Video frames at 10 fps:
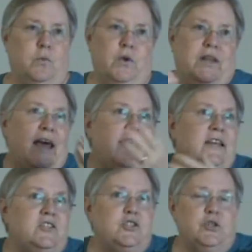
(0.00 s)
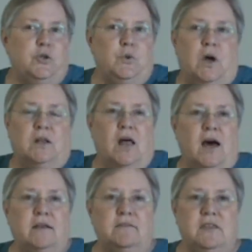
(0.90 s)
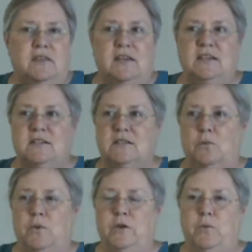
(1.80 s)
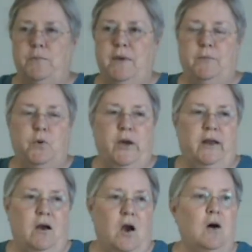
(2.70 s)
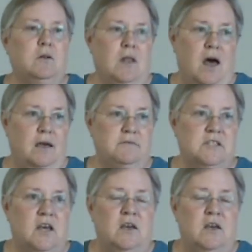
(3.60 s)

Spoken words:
related to a lot of the things that we remember in our own lives,